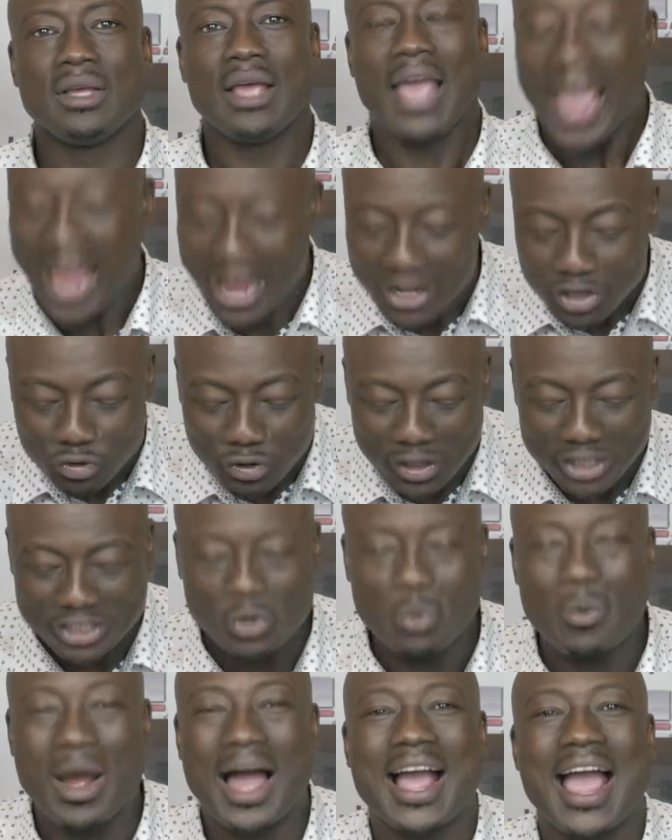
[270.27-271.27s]
And the
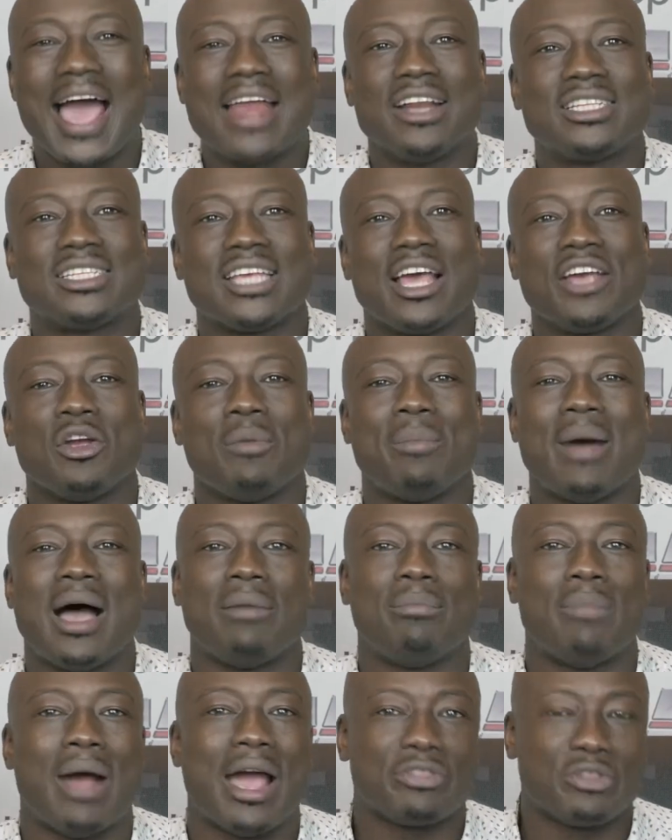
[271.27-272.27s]
reason why I got to tell you
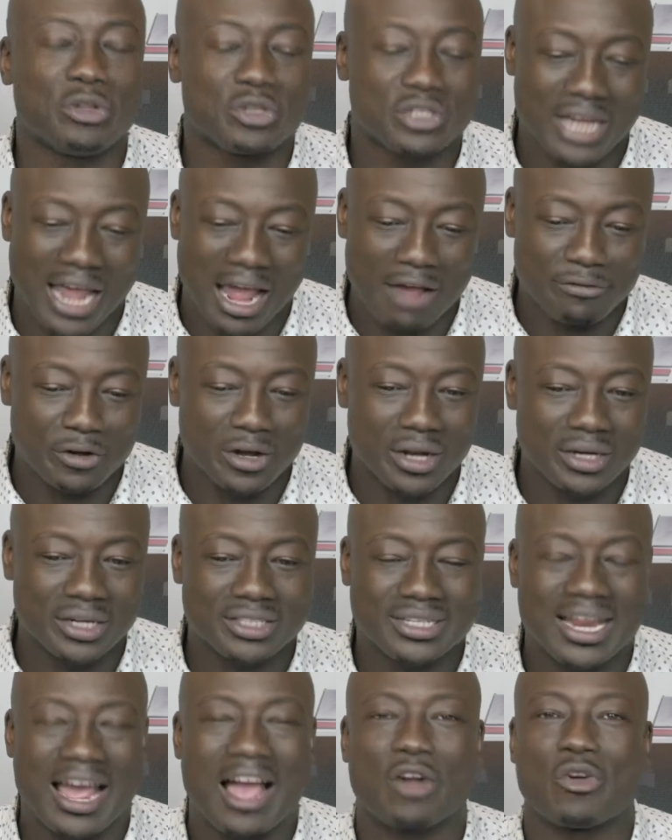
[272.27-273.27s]
about Matthew Stafford and his
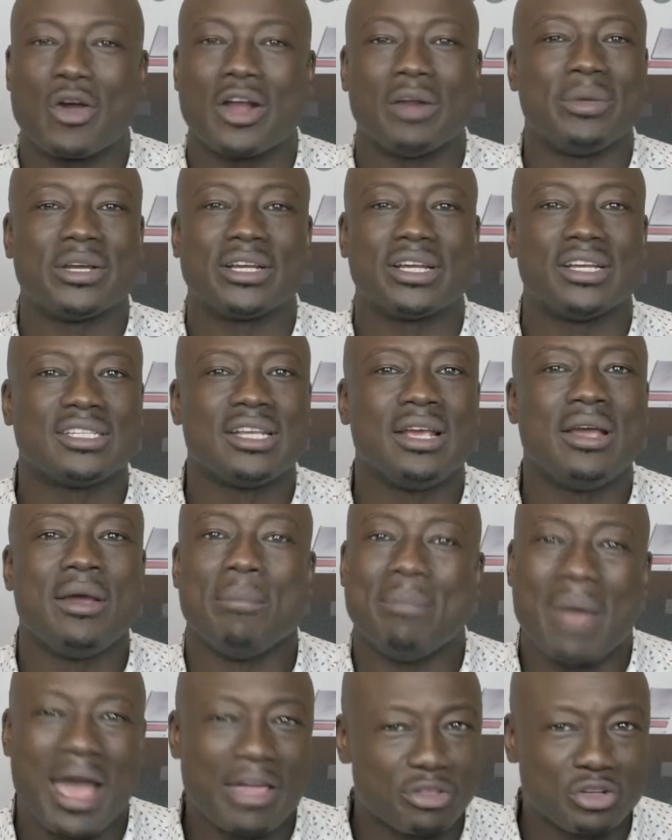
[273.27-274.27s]
downgrading, because
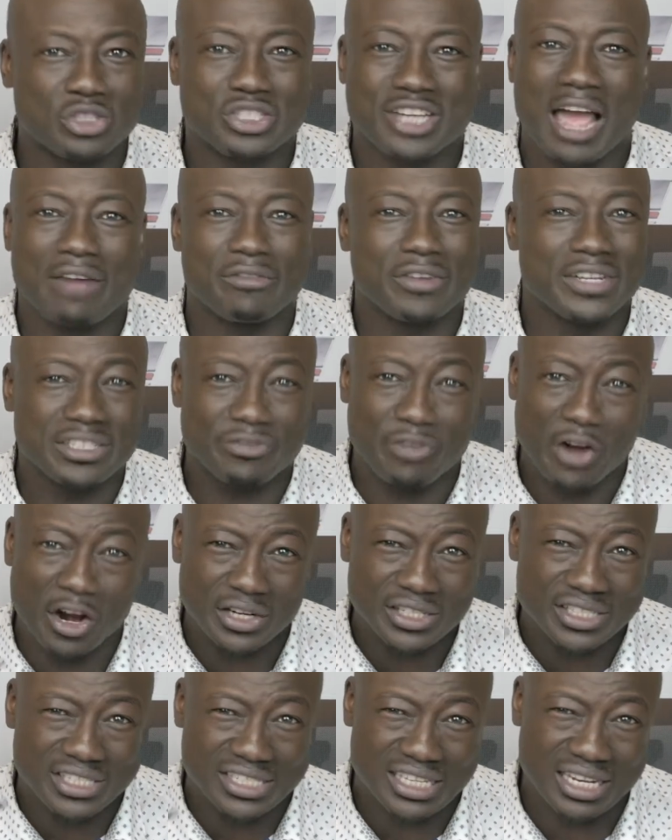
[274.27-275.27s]
Matthew Stafford, he's
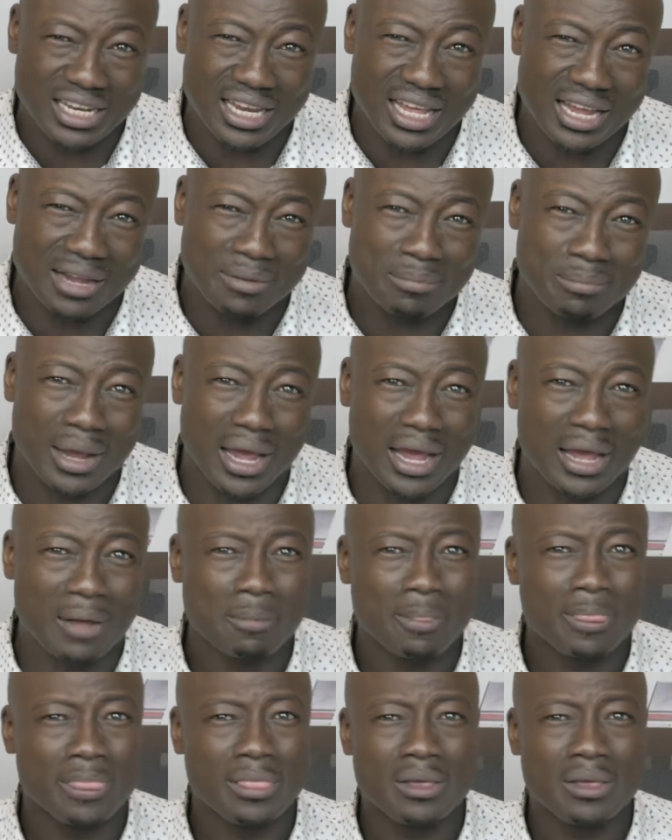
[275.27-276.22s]
very slick, man.